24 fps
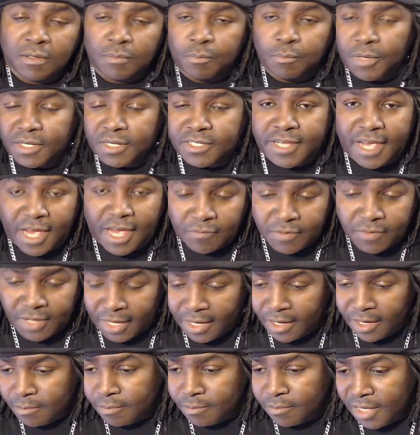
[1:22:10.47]
must-have
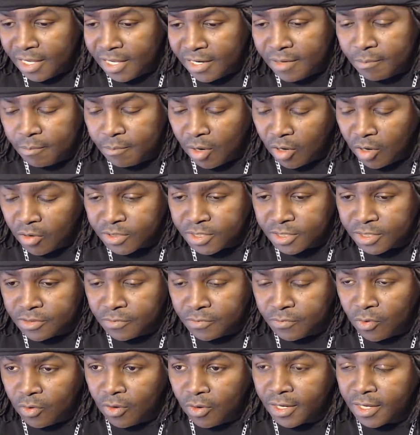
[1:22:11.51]
game in Mario
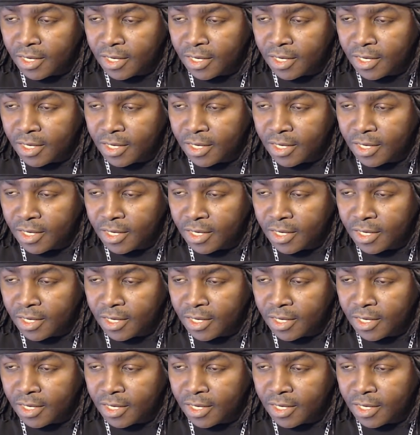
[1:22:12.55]
64.